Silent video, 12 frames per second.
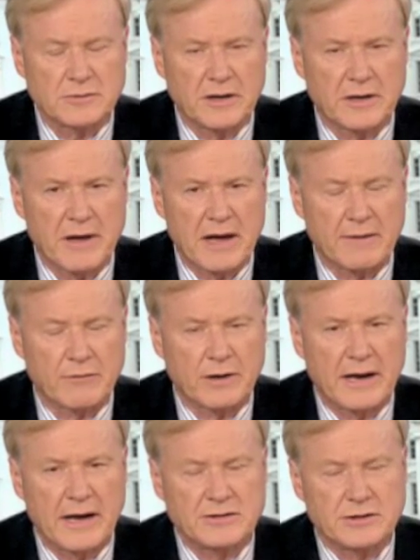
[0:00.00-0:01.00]
When we come back, I'm
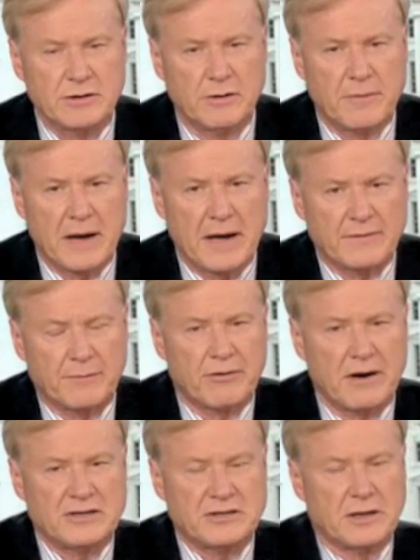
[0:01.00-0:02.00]
going to ask you about the
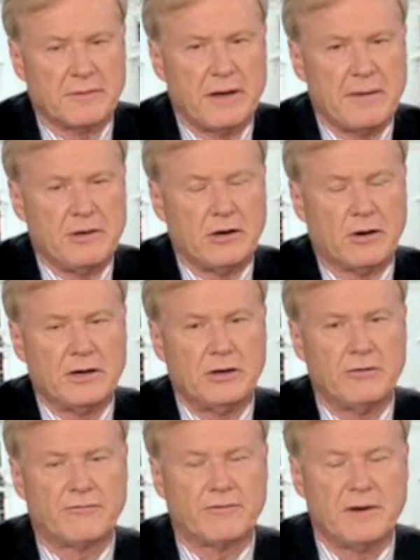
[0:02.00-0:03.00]
pressure that may be on
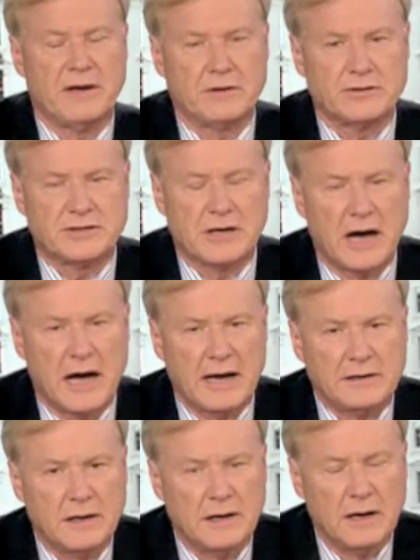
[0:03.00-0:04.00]
you from either
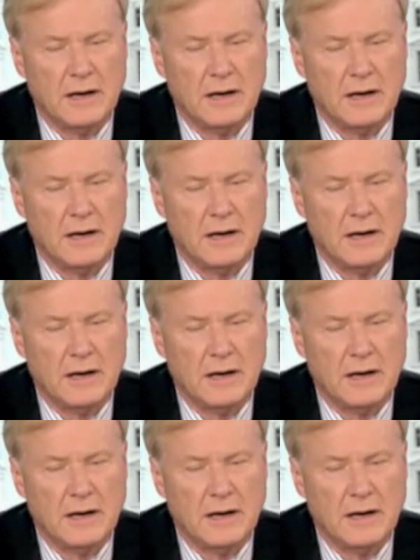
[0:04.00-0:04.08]
side.